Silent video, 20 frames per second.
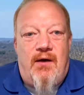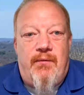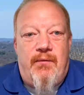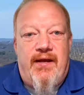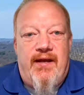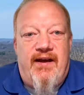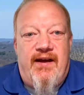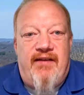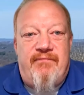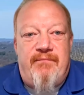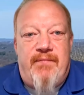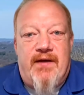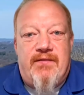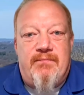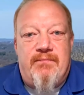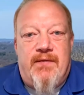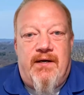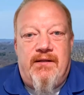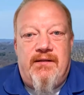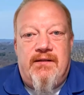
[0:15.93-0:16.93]
We have
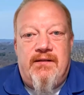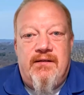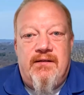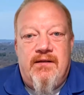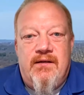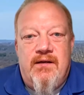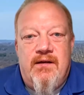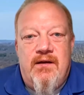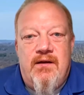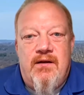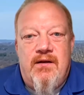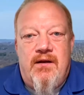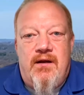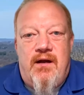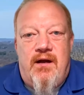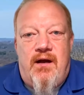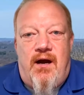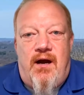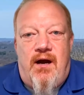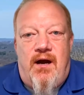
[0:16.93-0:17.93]
Beth Muller.
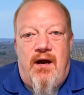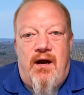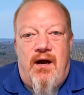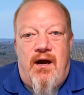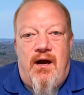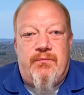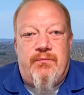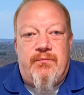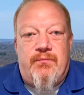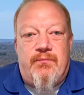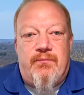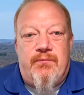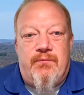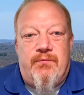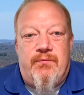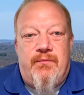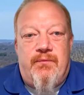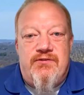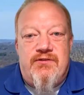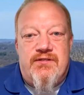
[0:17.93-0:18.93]
Beth, why don't you
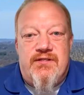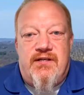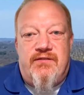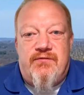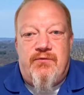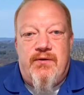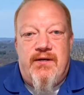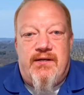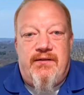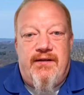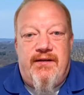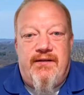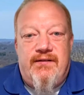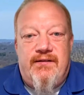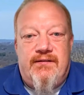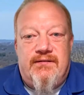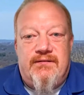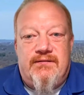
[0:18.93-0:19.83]
introduce yourself quickly?